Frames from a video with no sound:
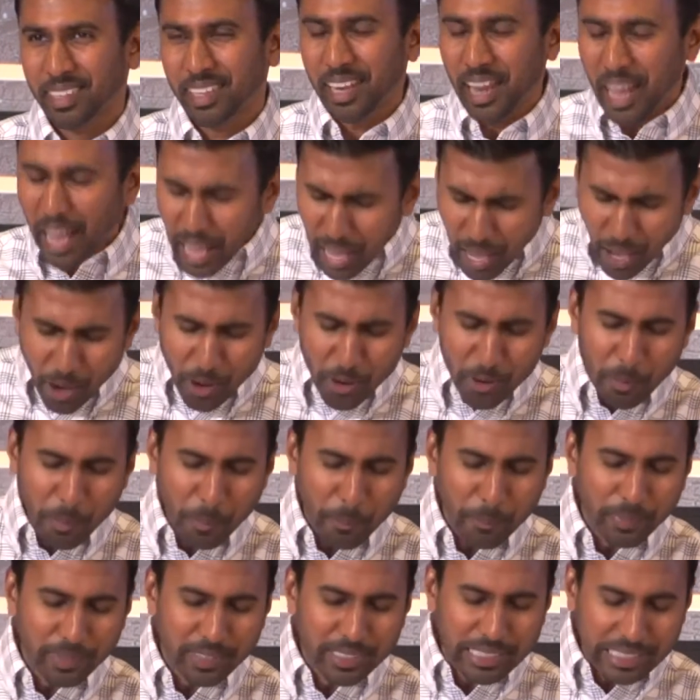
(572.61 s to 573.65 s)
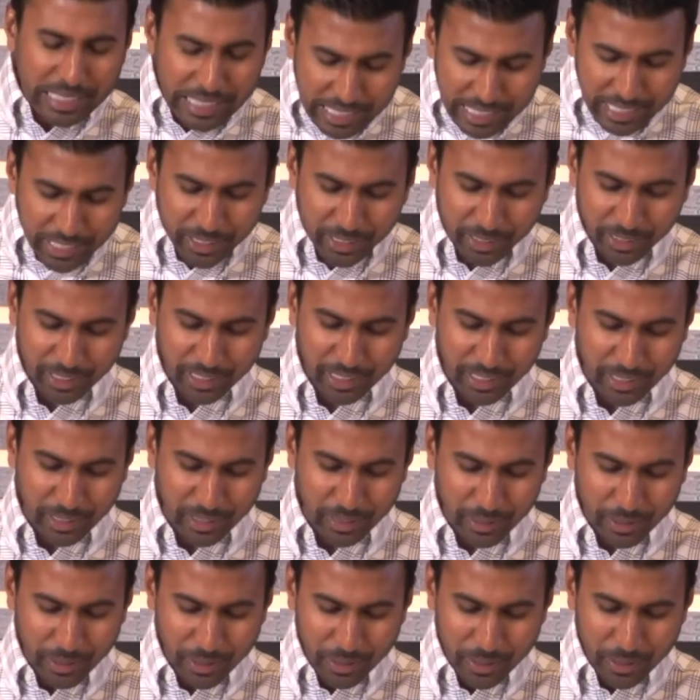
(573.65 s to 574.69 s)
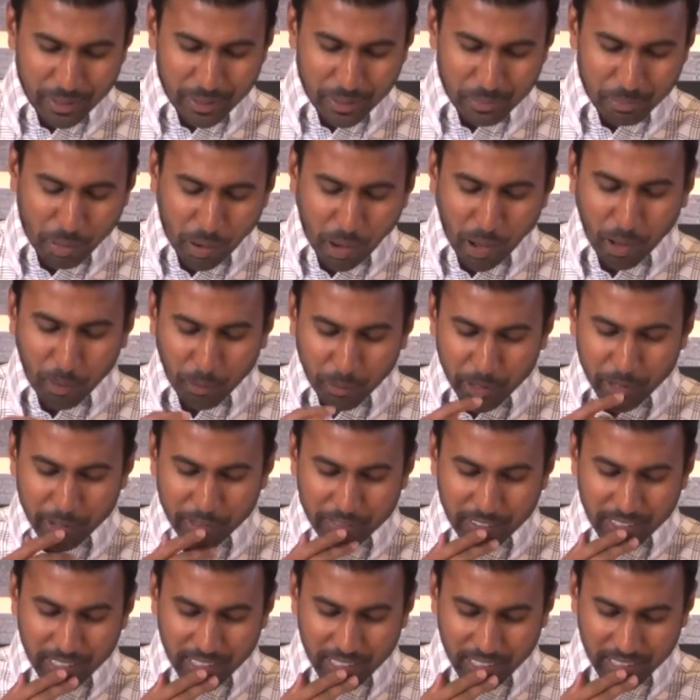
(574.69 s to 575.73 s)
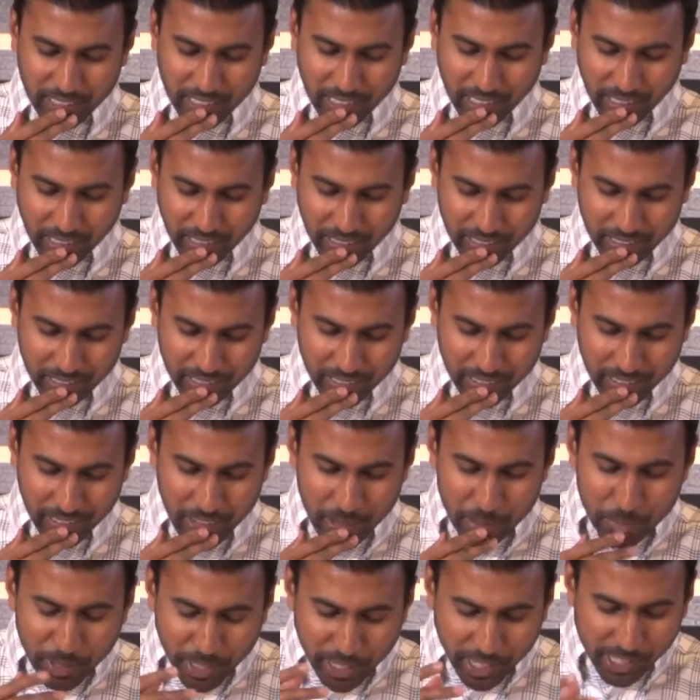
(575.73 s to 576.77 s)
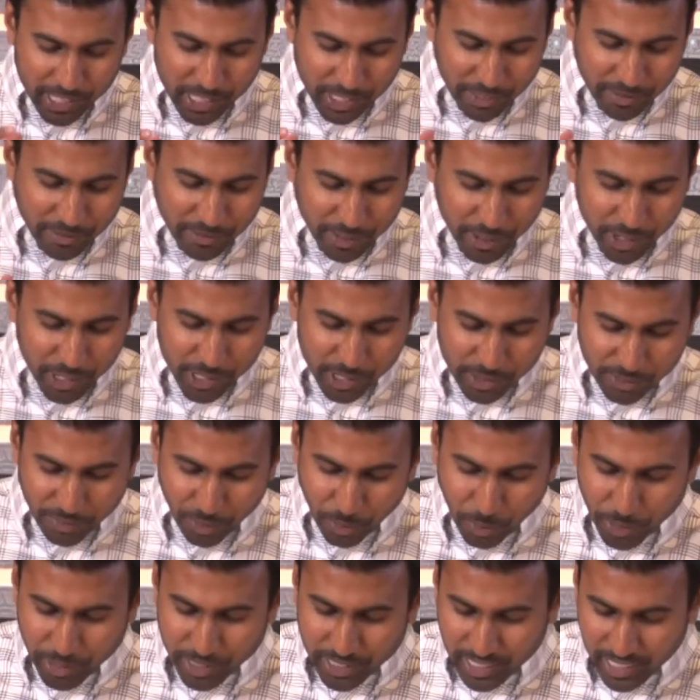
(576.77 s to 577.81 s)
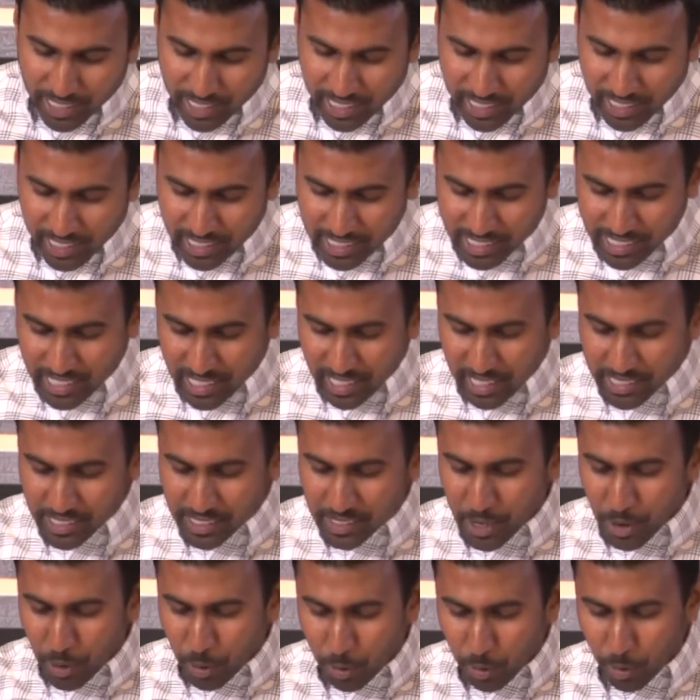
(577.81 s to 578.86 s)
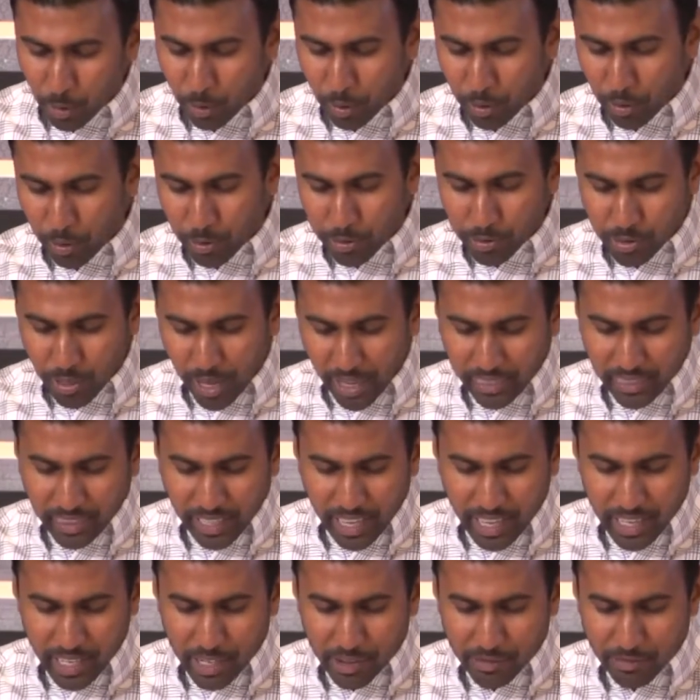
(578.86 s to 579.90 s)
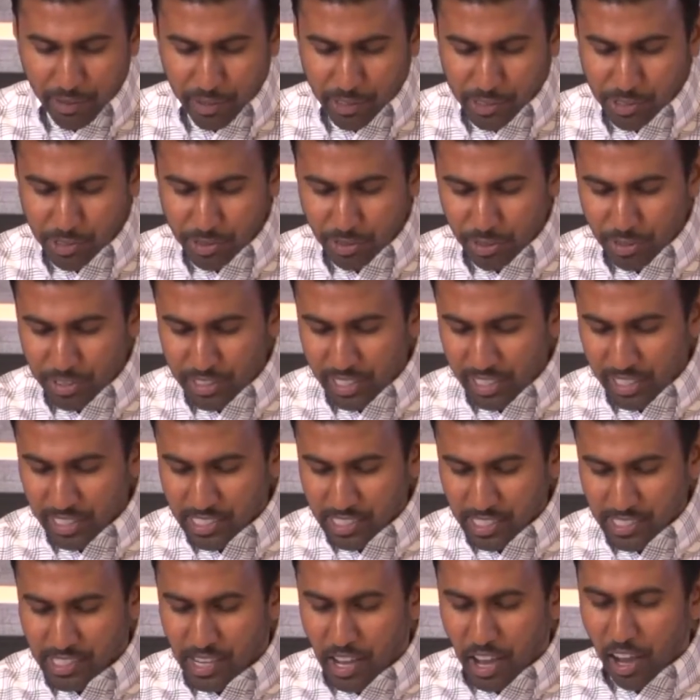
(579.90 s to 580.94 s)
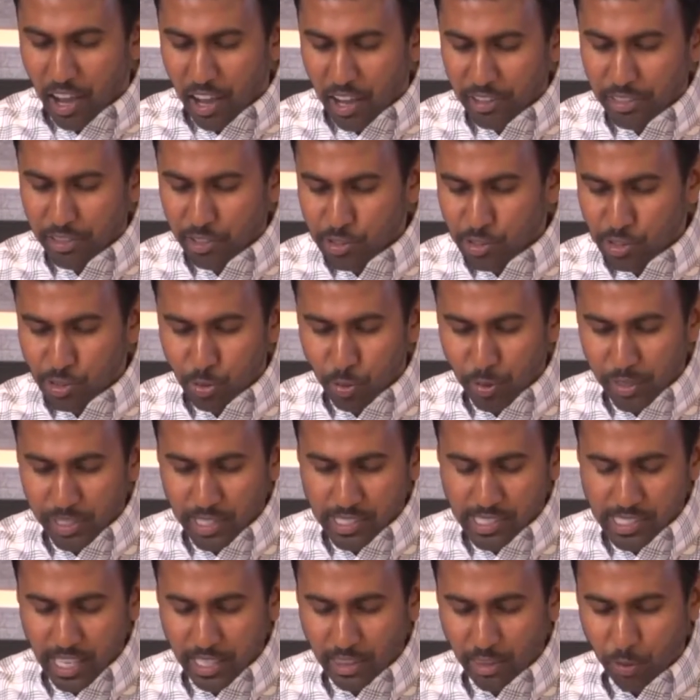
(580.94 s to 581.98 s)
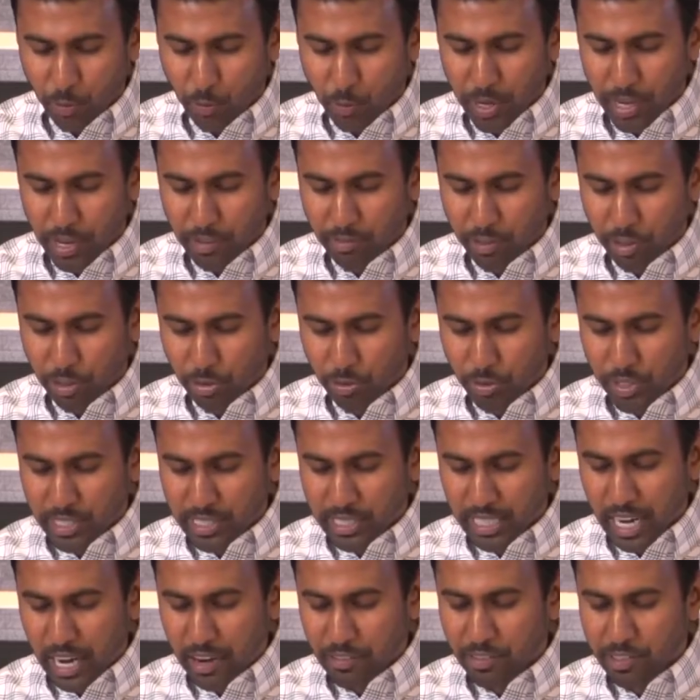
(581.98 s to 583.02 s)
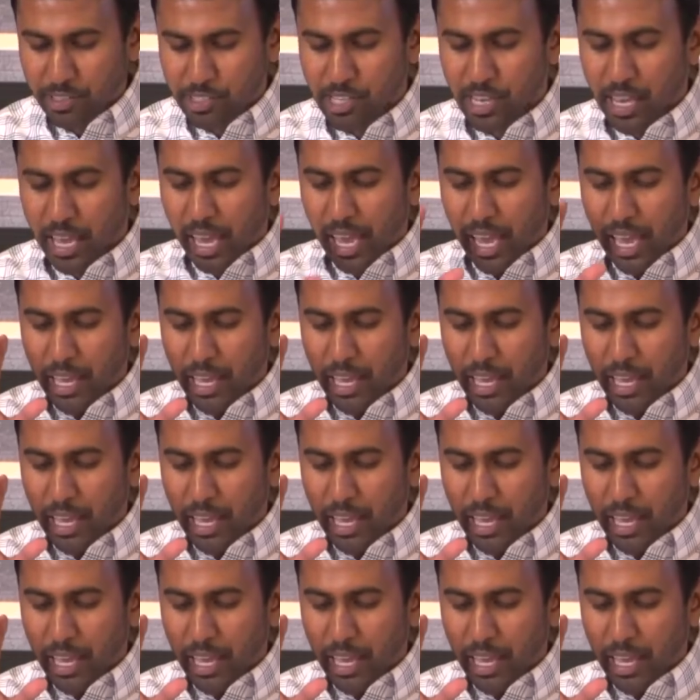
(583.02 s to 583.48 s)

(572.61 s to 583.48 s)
And how dearly Paul would have needed that. Because in verse 14, it says, or at the end of verse 13, it says, other joined us at the Way of the Three Taverns.